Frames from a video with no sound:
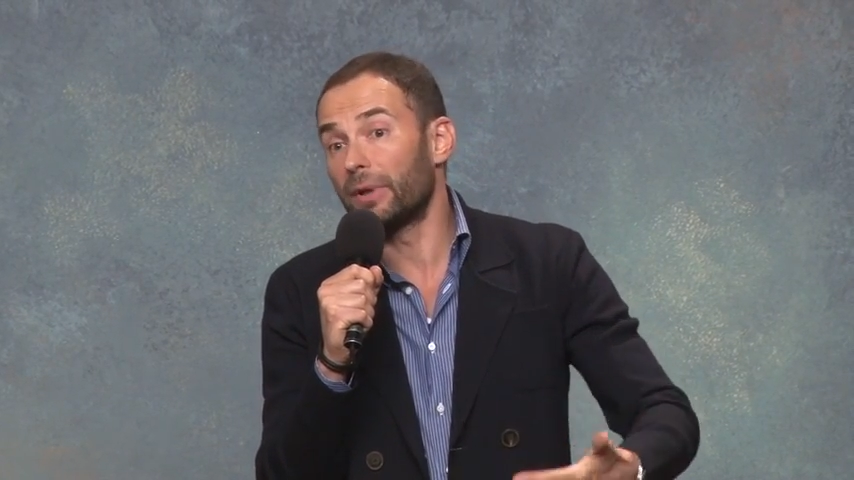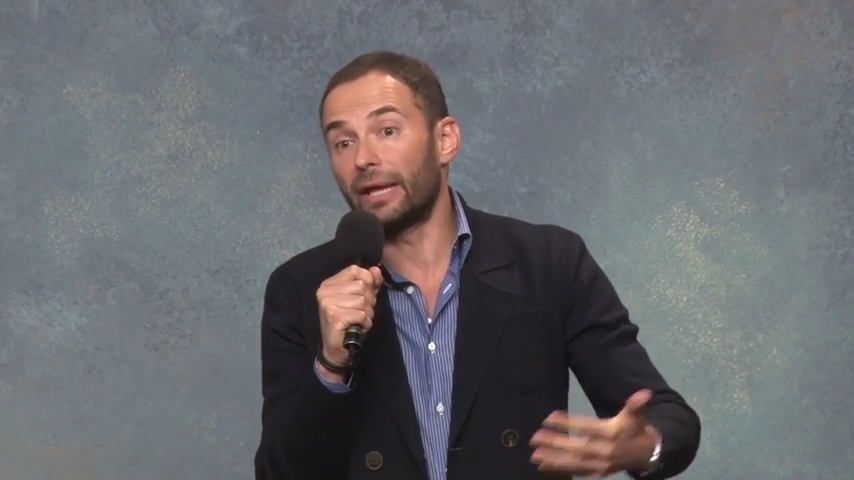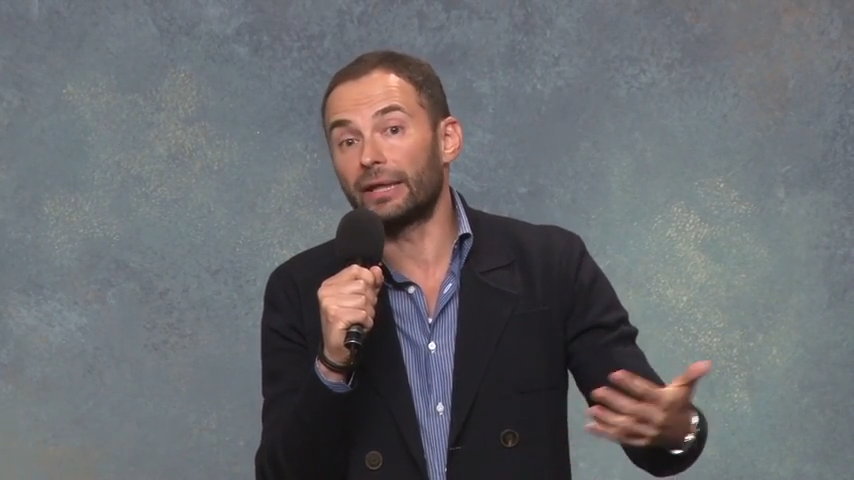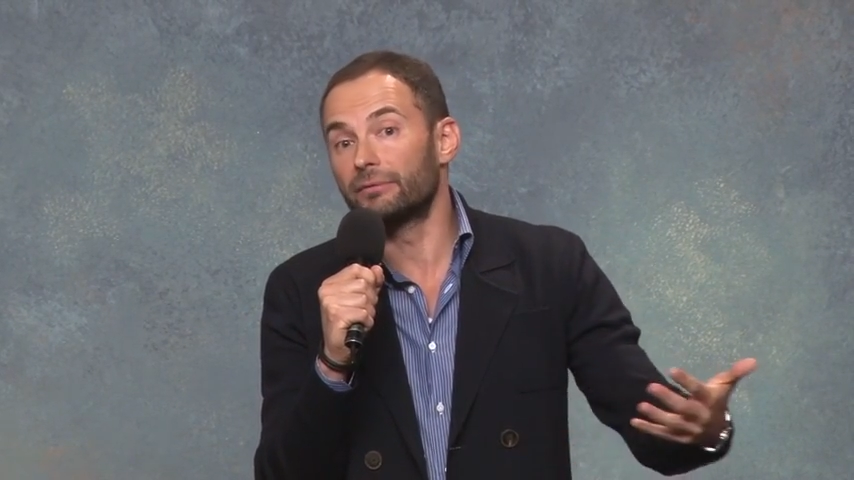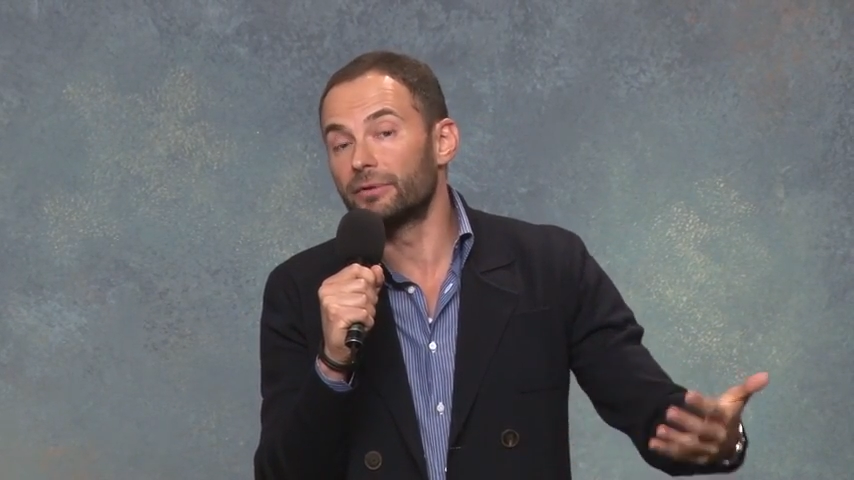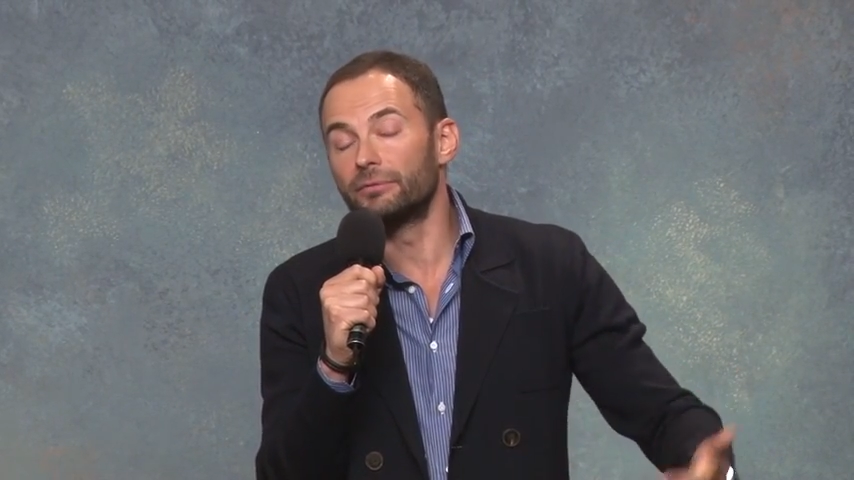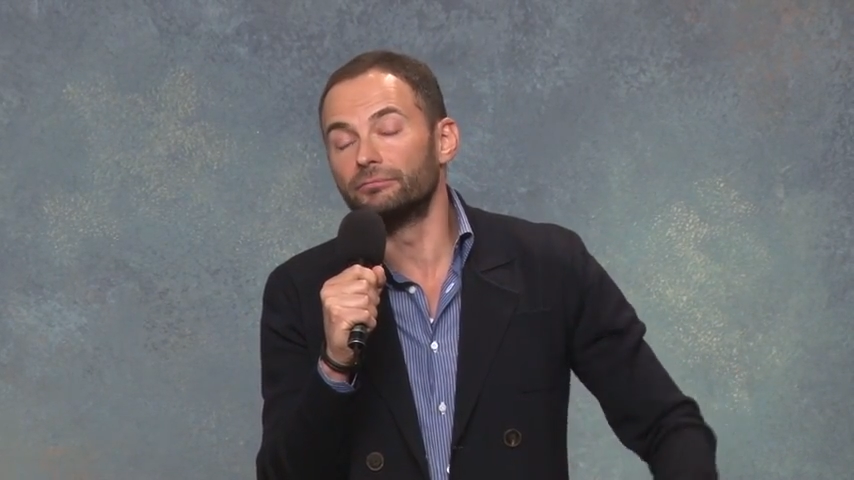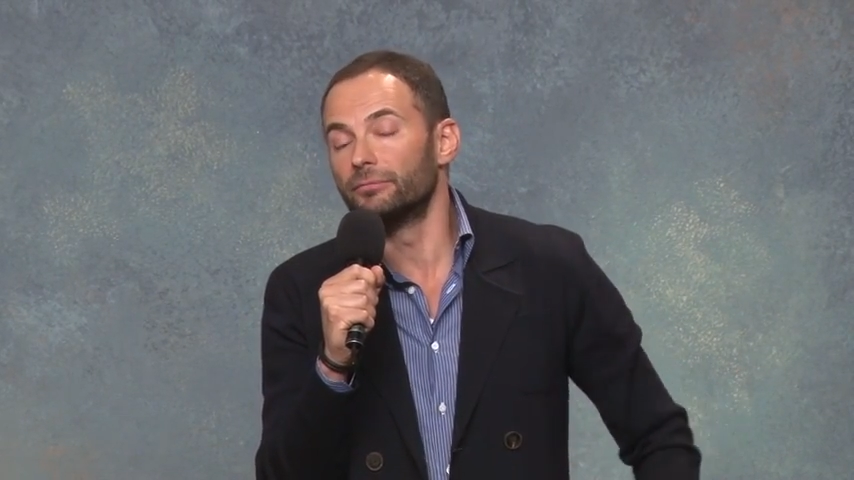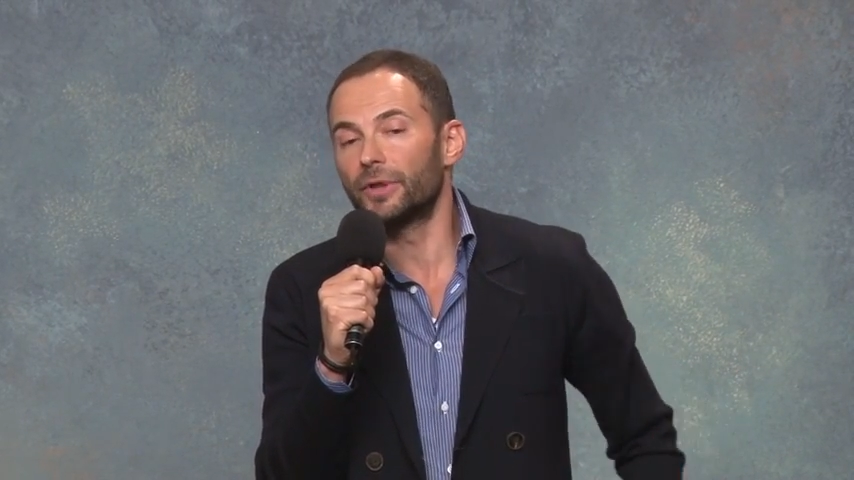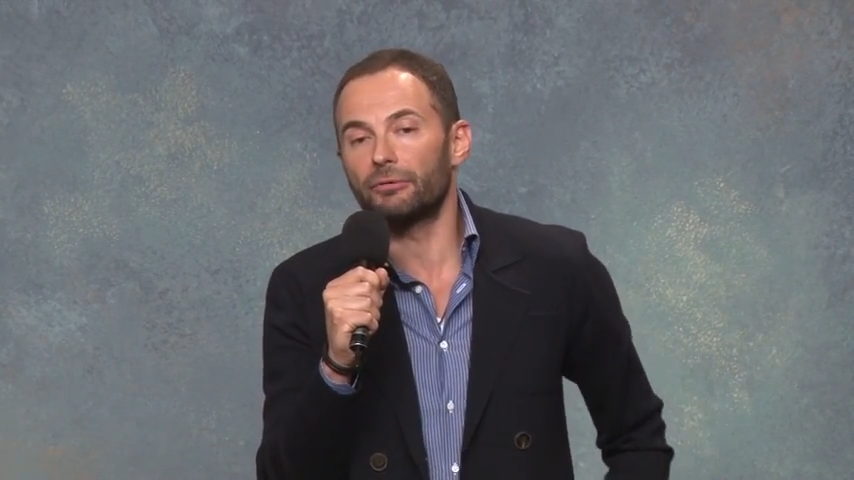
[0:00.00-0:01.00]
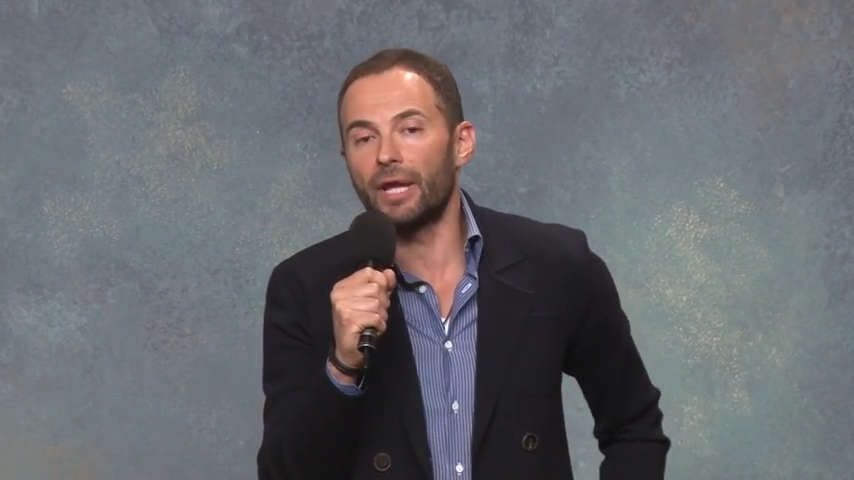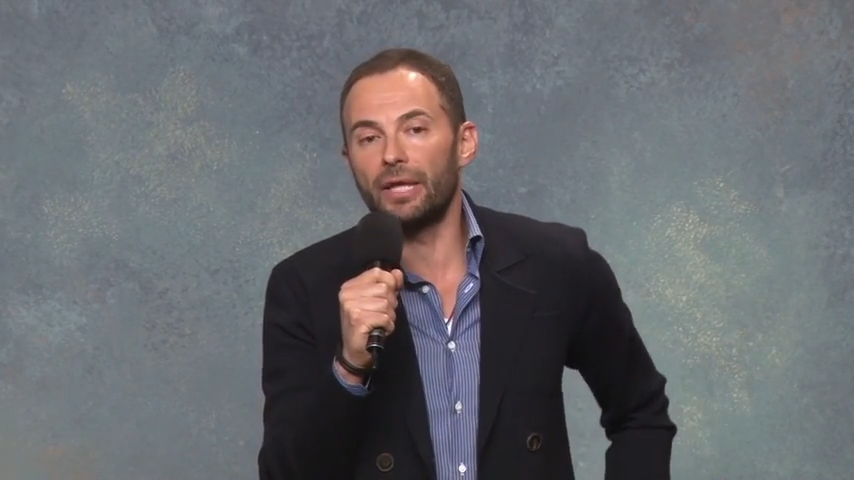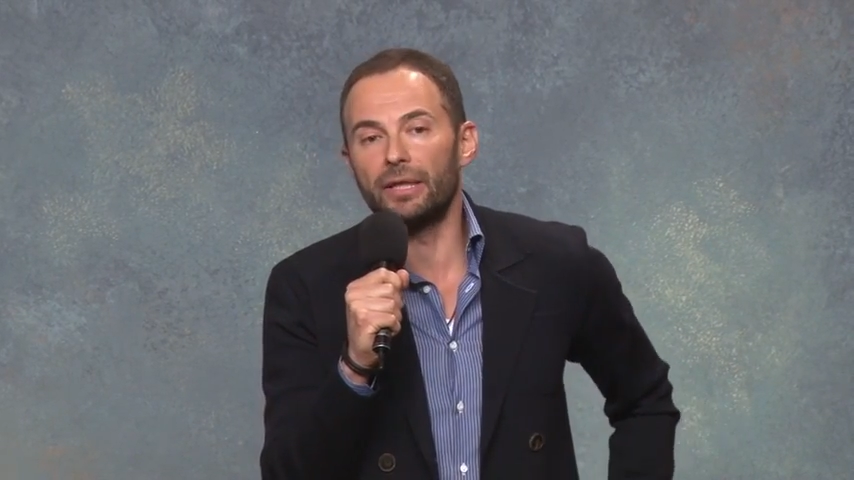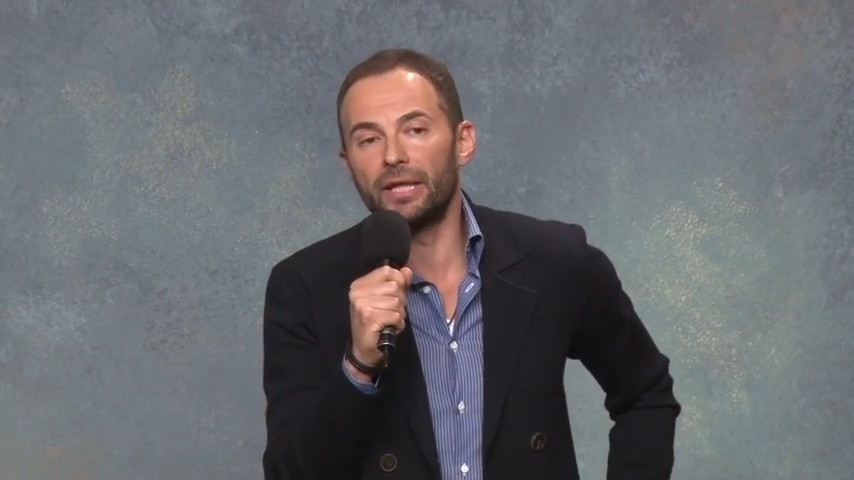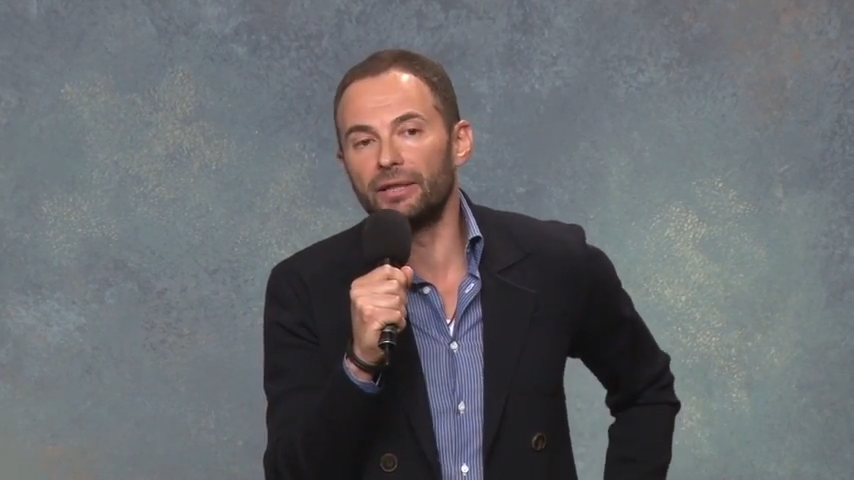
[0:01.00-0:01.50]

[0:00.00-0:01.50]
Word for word: like creating